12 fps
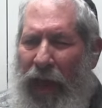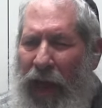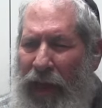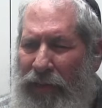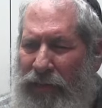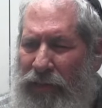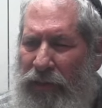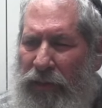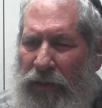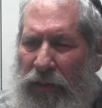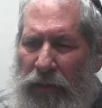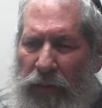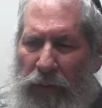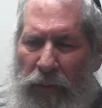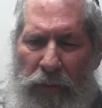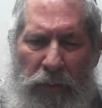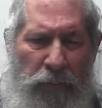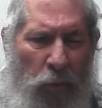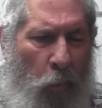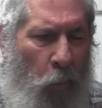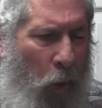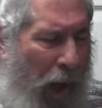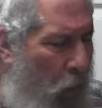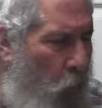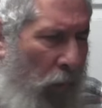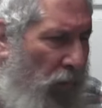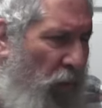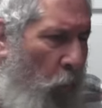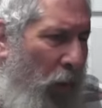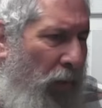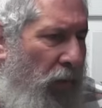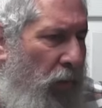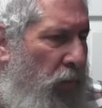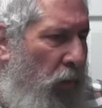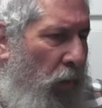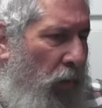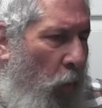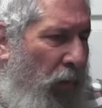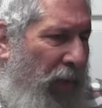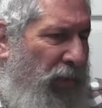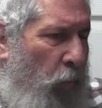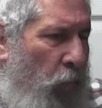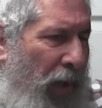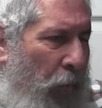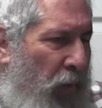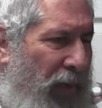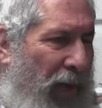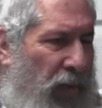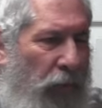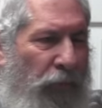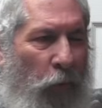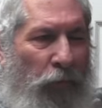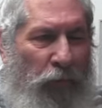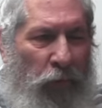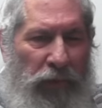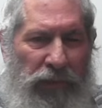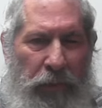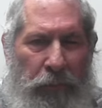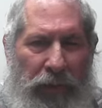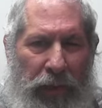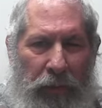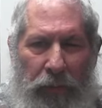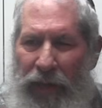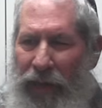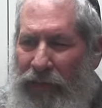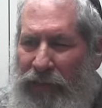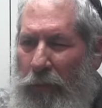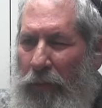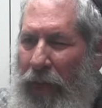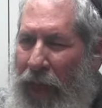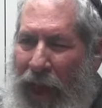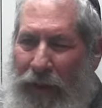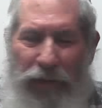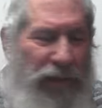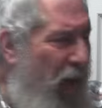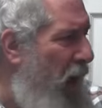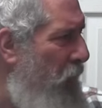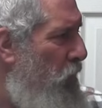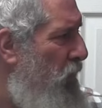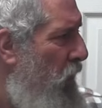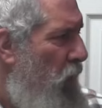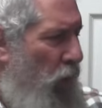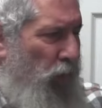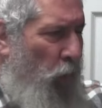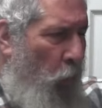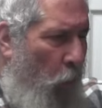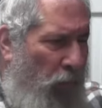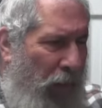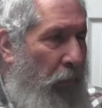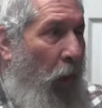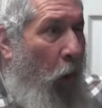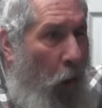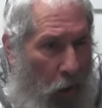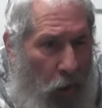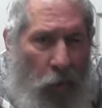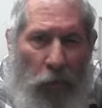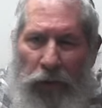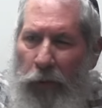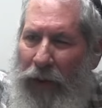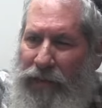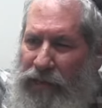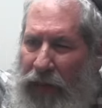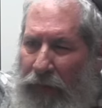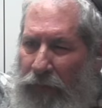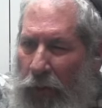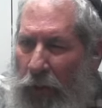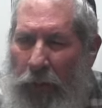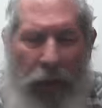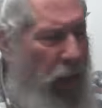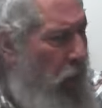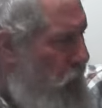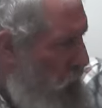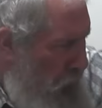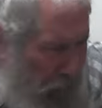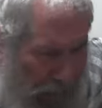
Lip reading: at so now we're not going to vote for somebody. He said, every time Sharon came up, oh, the great savior, and